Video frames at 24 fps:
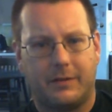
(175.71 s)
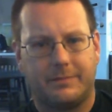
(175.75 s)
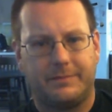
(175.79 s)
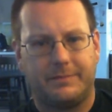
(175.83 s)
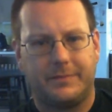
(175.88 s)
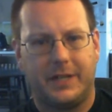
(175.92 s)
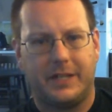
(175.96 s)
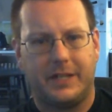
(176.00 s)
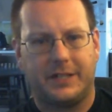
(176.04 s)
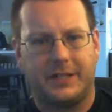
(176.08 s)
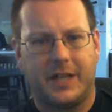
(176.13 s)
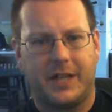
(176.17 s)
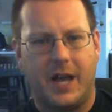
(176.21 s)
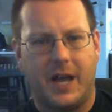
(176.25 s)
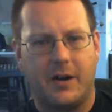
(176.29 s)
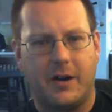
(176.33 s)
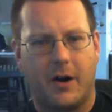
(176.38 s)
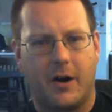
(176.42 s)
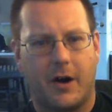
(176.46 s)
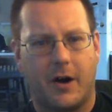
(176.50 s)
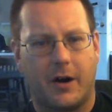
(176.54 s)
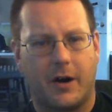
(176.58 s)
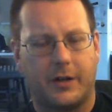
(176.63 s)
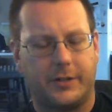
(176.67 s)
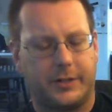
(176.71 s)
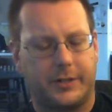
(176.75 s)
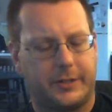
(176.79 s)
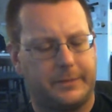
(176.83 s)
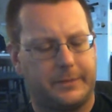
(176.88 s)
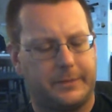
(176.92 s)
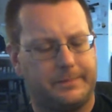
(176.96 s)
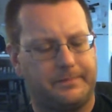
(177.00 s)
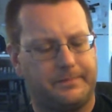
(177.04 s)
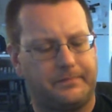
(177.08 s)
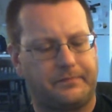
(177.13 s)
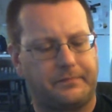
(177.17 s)
It's kind of harsh,
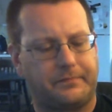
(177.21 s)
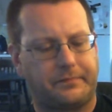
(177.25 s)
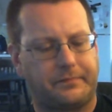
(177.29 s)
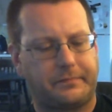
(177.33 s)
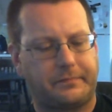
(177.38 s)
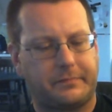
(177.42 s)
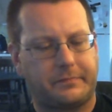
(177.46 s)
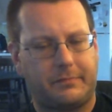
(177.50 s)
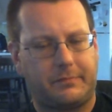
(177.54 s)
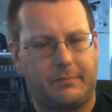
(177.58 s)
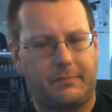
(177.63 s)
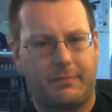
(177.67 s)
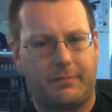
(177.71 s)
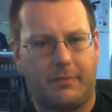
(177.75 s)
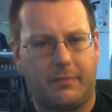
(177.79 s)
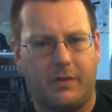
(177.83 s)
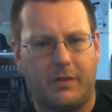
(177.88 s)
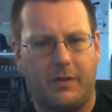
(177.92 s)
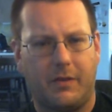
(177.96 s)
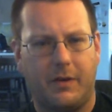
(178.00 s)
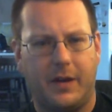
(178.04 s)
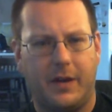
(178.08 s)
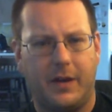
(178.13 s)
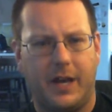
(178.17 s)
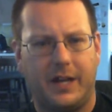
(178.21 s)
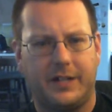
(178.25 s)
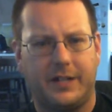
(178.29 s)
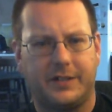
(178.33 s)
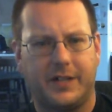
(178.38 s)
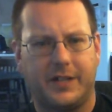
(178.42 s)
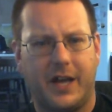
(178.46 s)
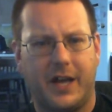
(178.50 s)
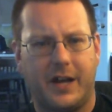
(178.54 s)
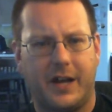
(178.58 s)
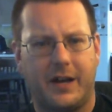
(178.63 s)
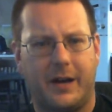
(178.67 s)
and it's
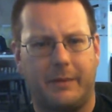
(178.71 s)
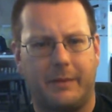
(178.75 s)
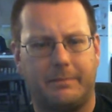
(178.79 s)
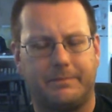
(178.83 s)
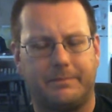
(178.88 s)
got a